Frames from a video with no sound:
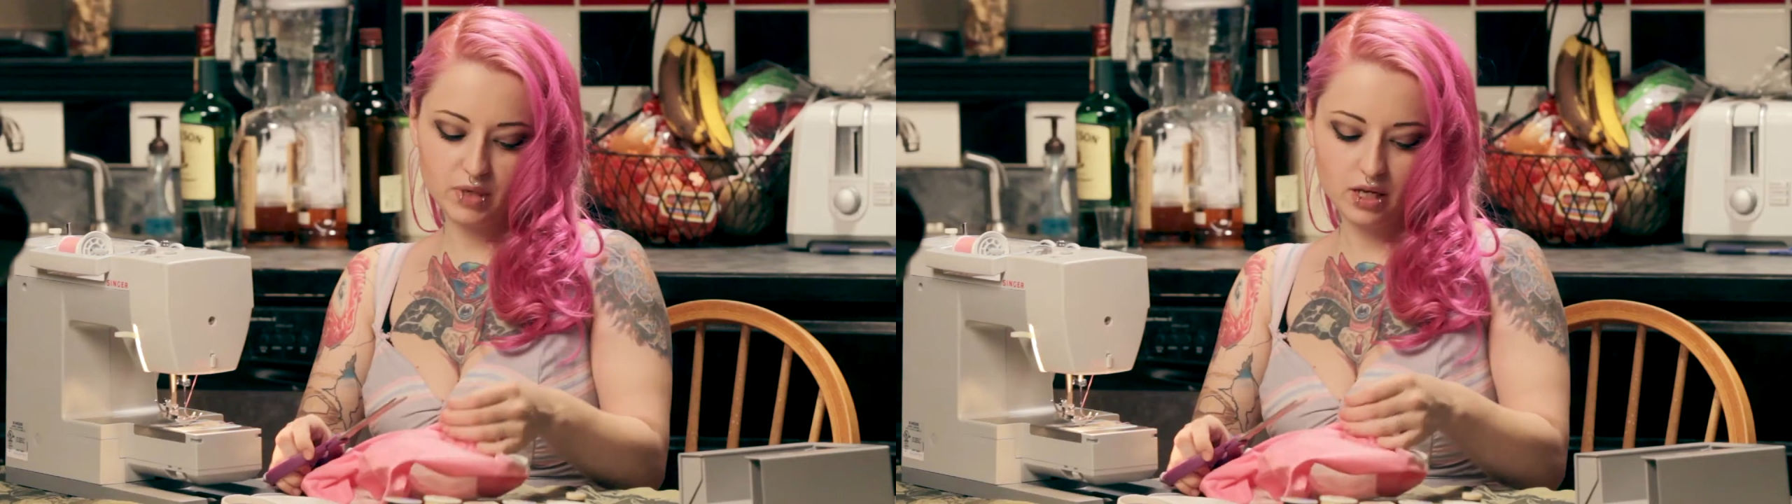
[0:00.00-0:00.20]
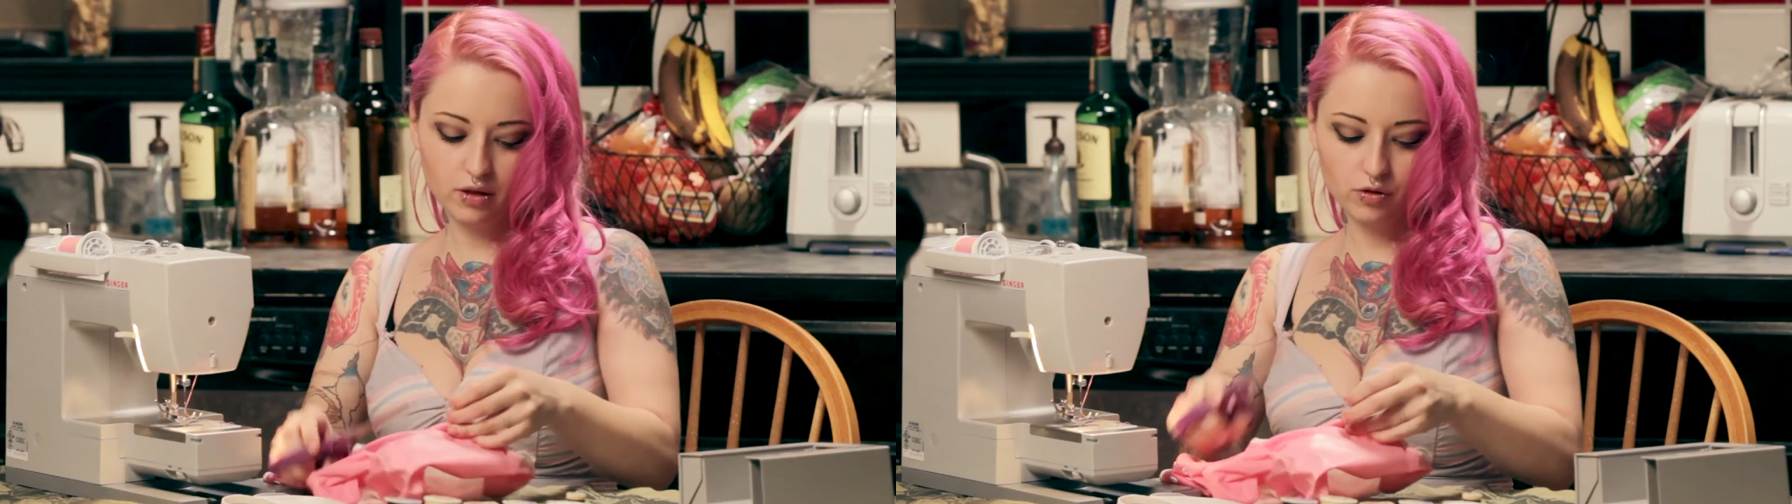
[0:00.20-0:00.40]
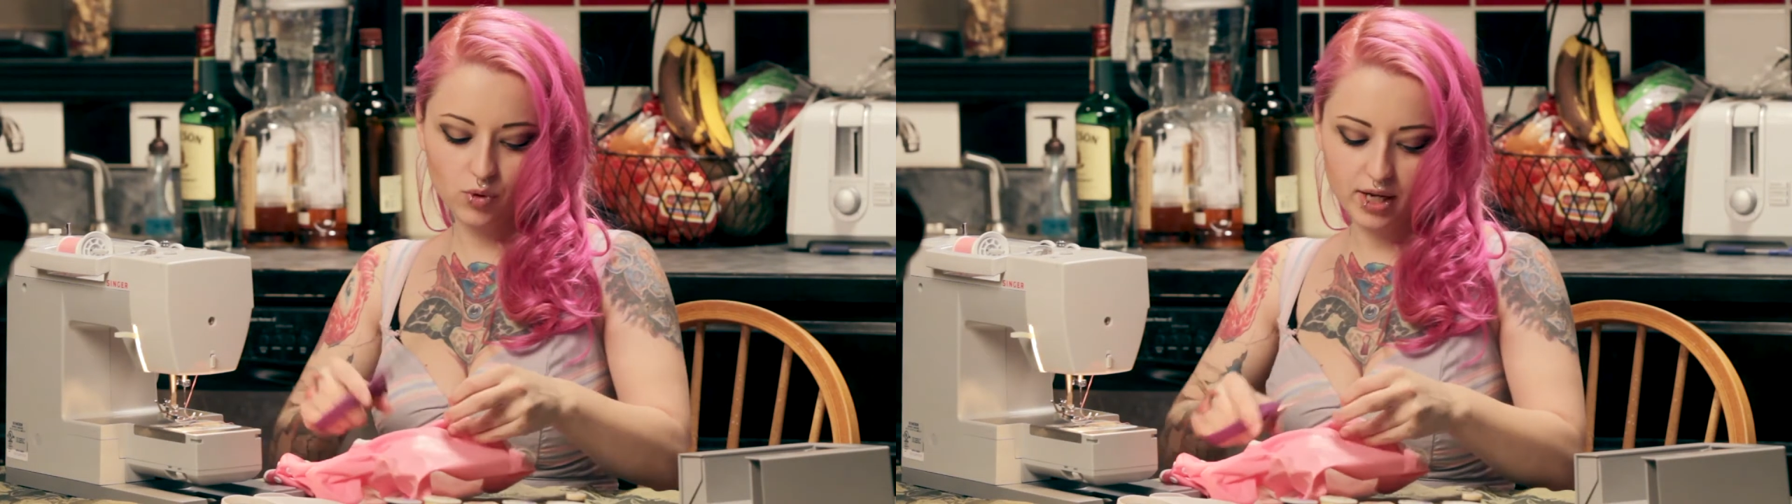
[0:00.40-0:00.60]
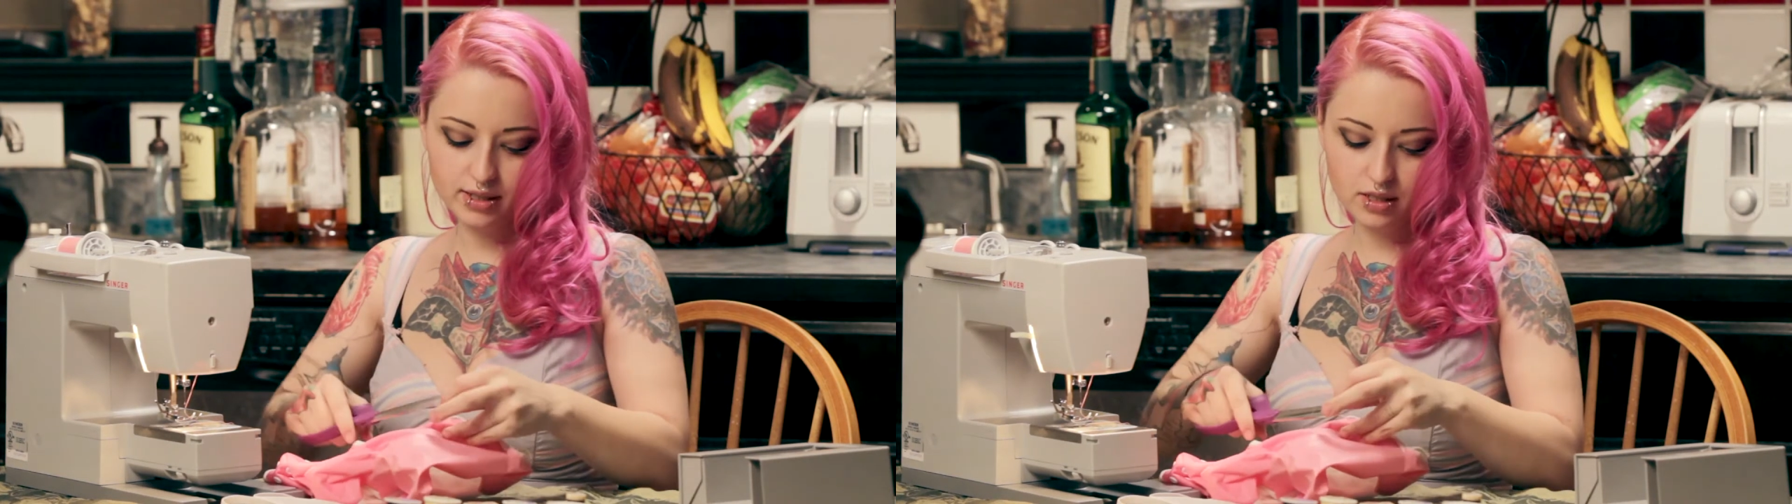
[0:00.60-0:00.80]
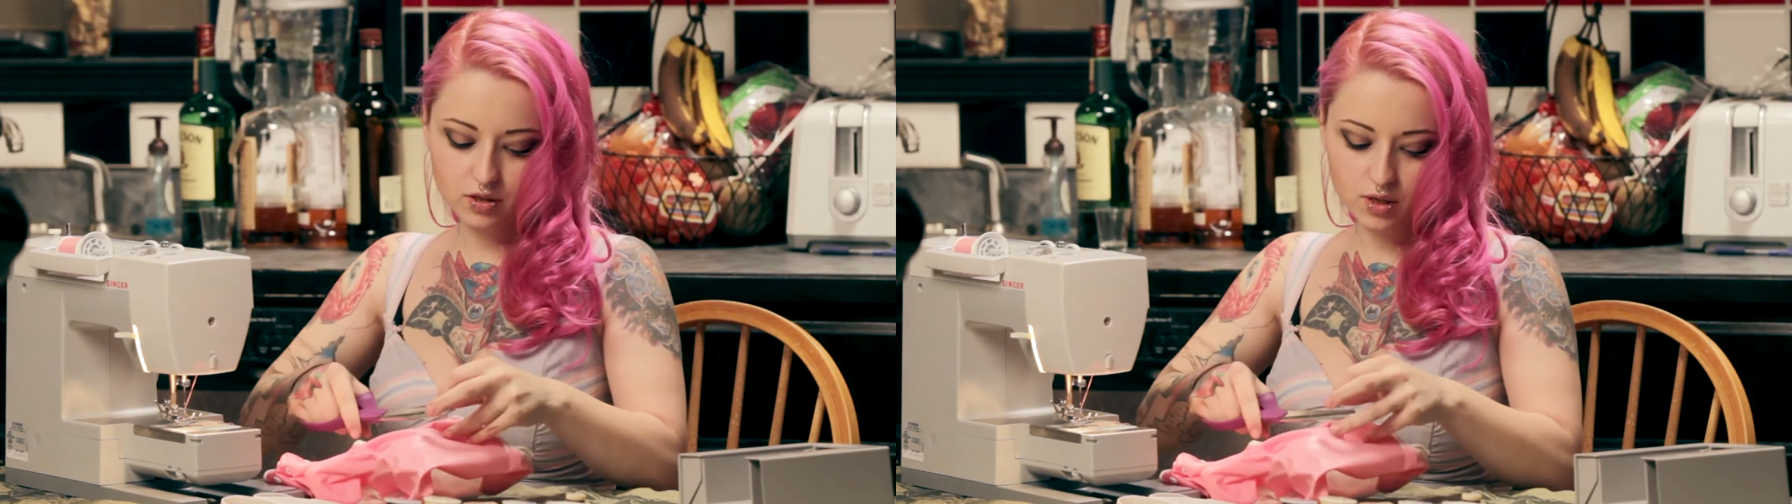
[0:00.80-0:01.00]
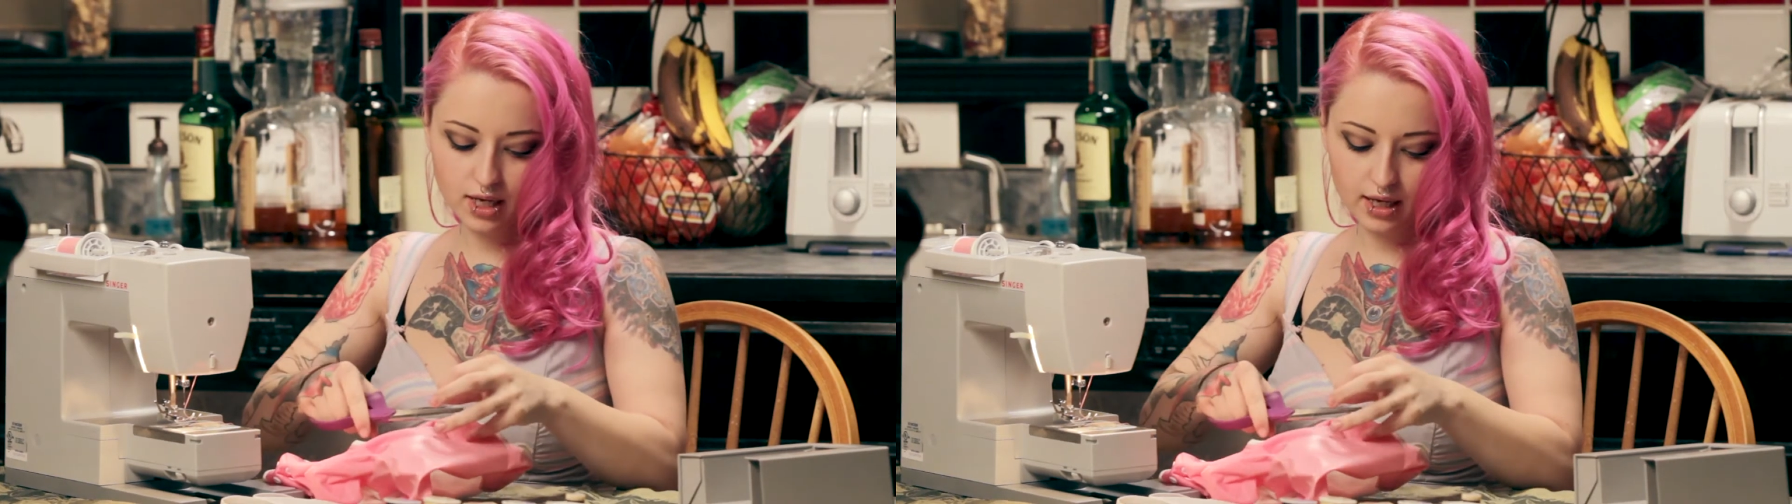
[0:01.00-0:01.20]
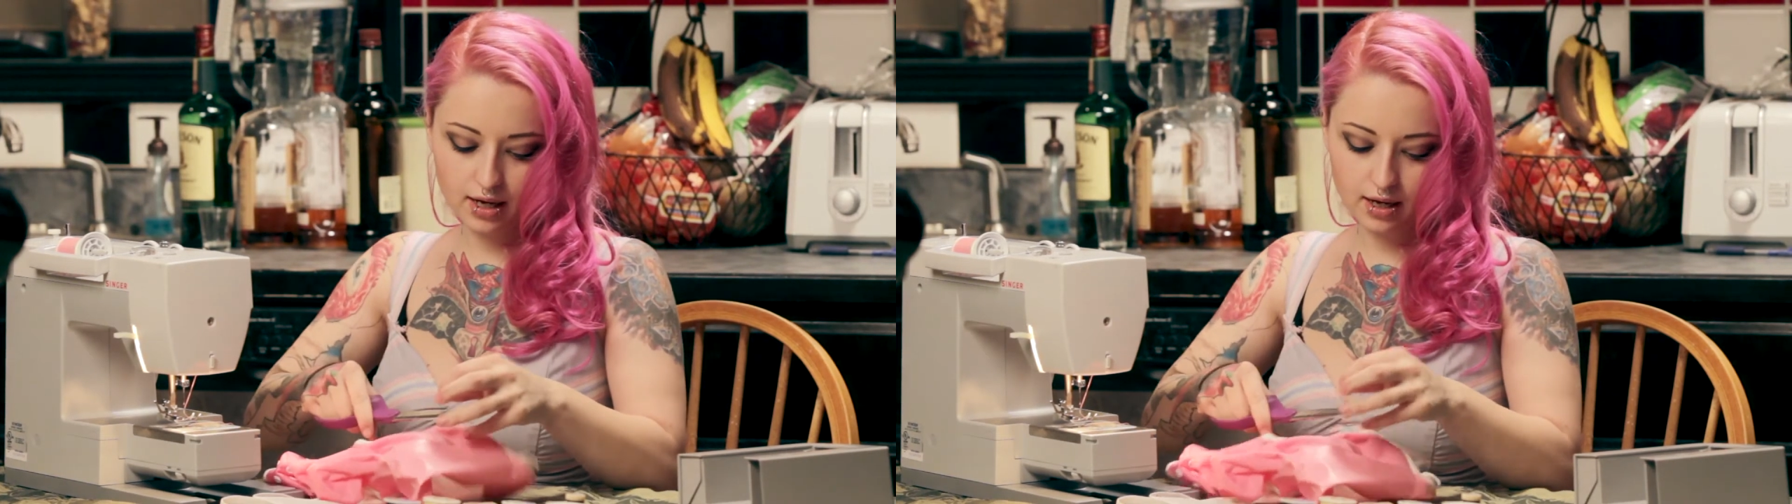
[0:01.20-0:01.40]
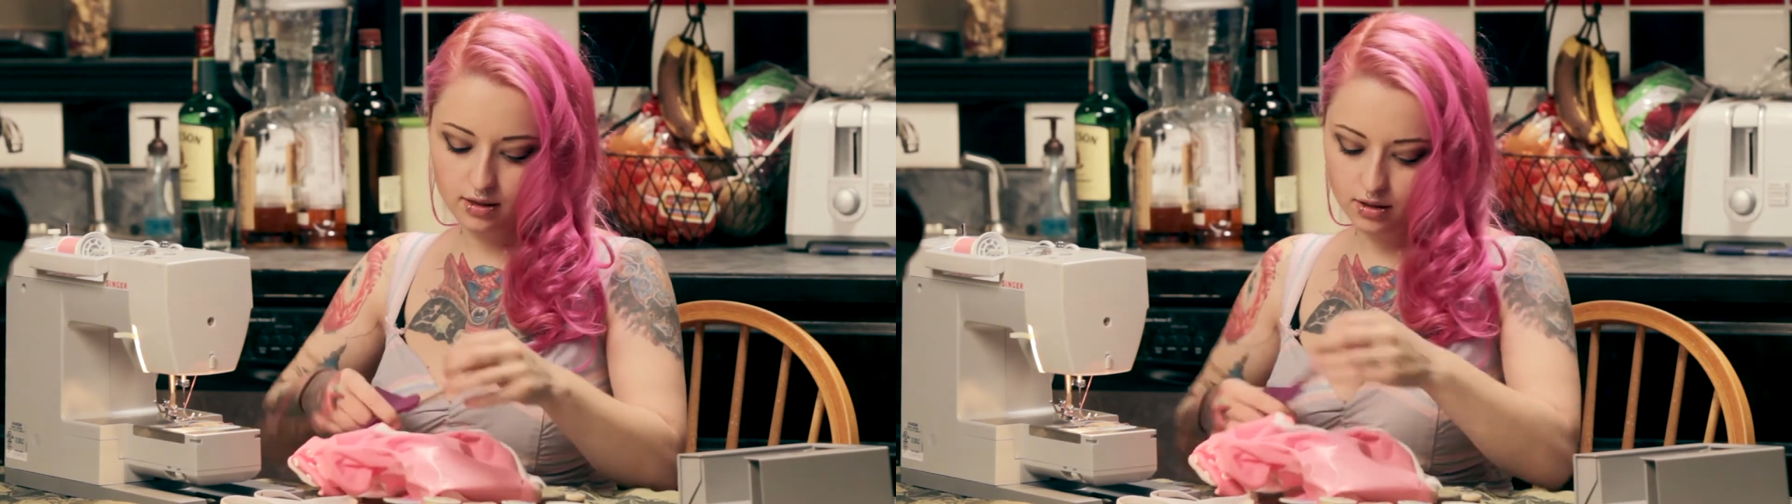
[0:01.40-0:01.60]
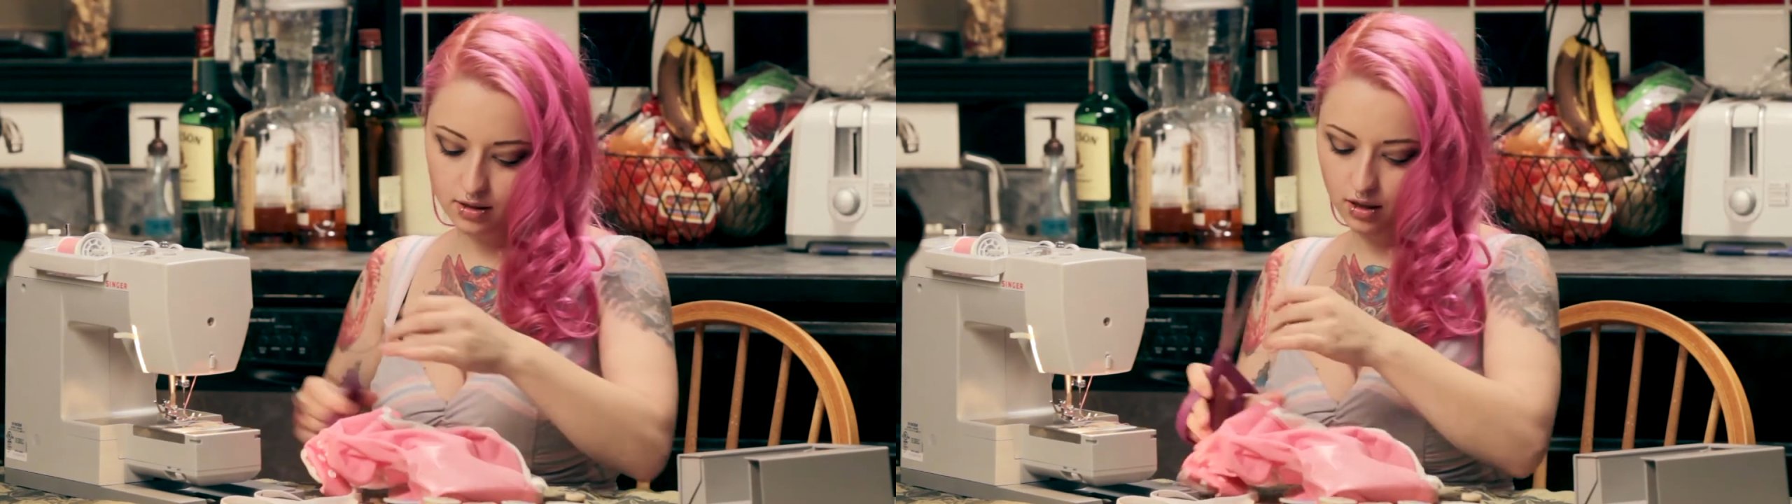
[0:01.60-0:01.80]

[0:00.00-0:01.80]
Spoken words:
many of the threads as you can